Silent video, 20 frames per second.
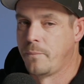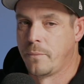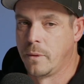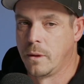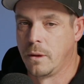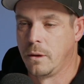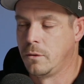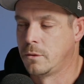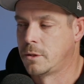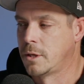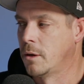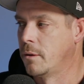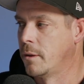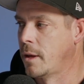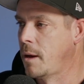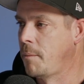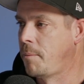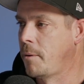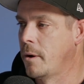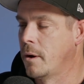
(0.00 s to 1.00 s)
You tell
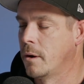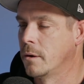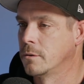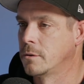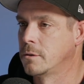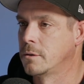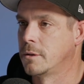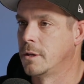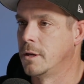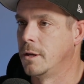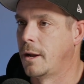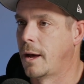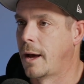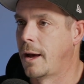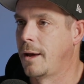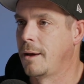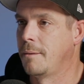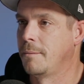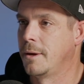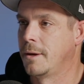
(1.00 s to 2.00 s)
their parents that,
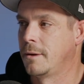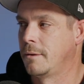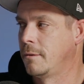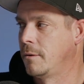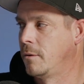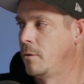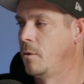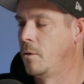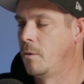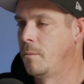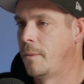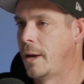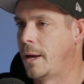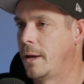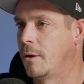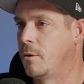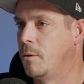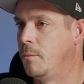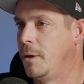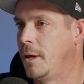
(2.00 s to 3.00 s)
hey, man, your
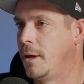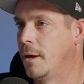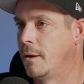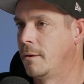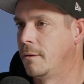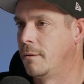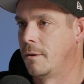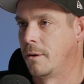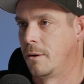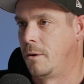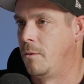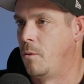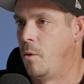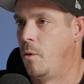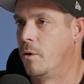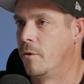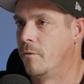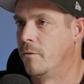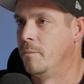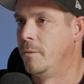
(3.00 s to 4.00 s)
mate could be getting a
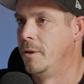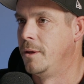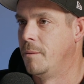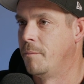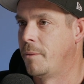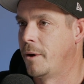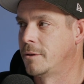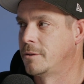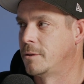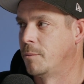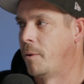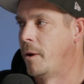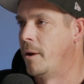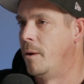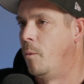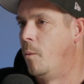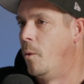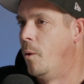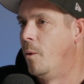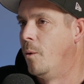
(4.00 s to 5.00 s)
quarter of a million bucks to paint
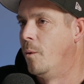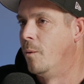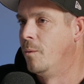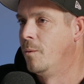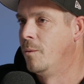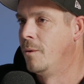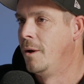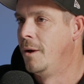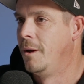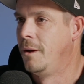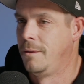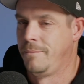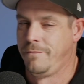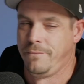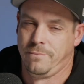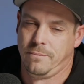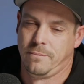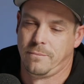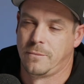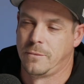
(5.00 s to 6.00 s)
a wall. Mm.
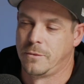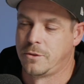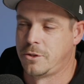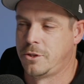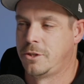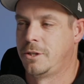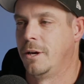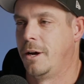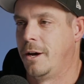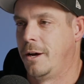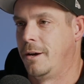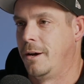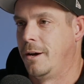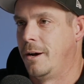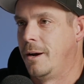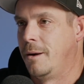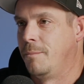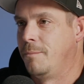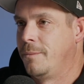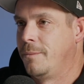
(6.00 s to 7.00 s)
Shut up.